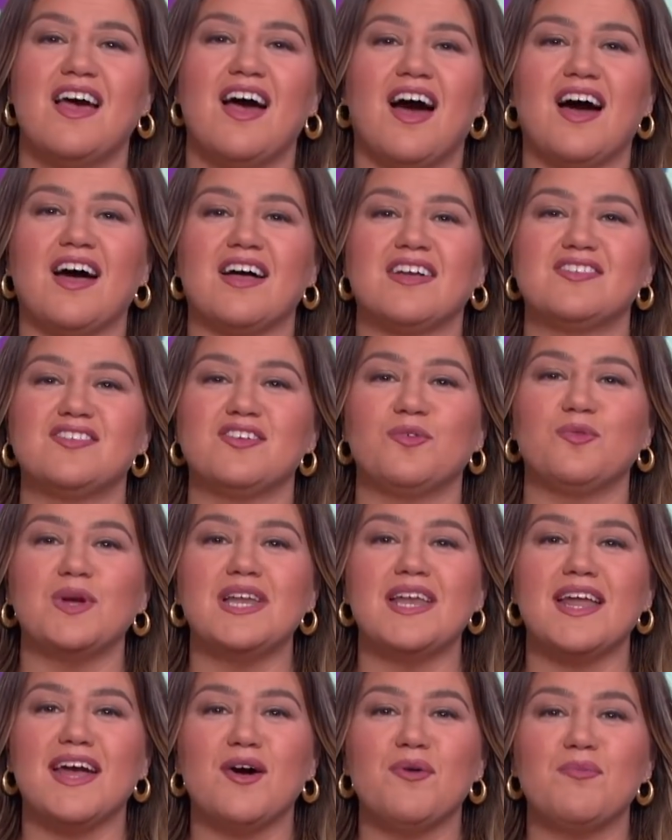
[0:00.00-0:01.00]
Uh, so we
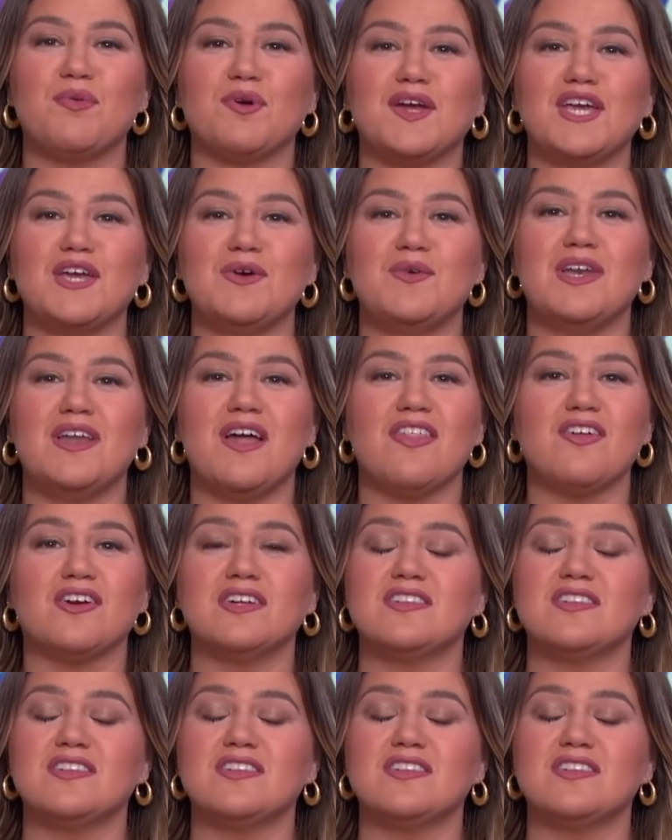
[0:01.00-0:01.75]
now bring you another